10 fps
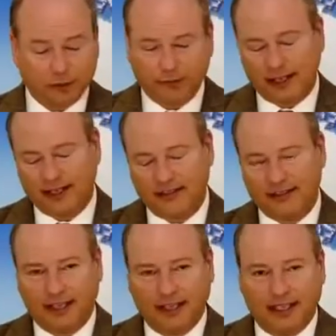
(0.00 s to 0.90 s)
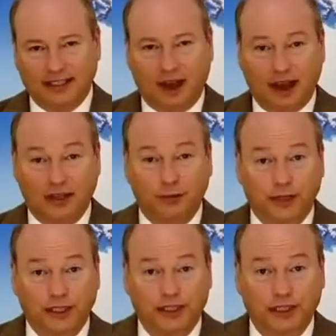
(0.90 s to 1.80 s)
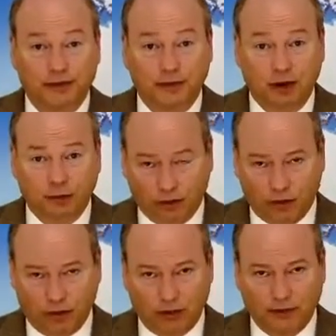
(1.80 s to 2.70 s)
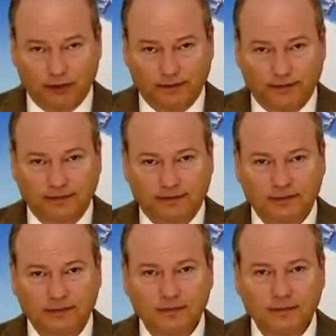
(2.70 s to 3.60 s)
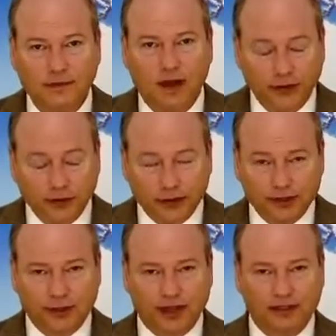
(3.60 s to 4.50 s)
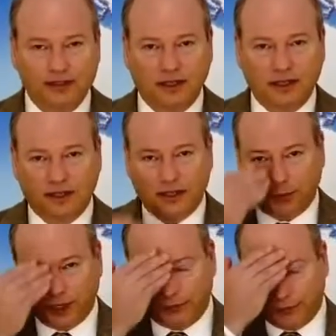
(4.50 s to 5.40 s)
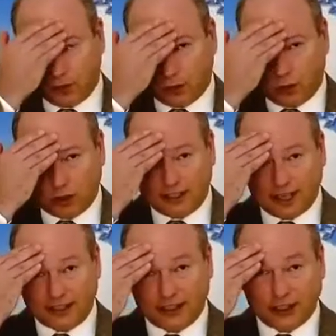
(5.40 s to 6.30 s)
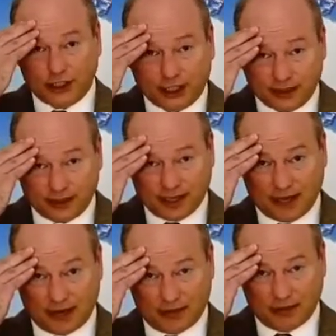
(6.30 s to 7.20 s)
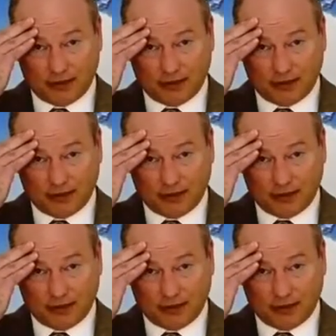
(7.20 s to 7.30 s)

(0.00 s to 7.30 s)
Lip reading: pervades entire regions of our world, under stress, the prefrontal cortex shuts down.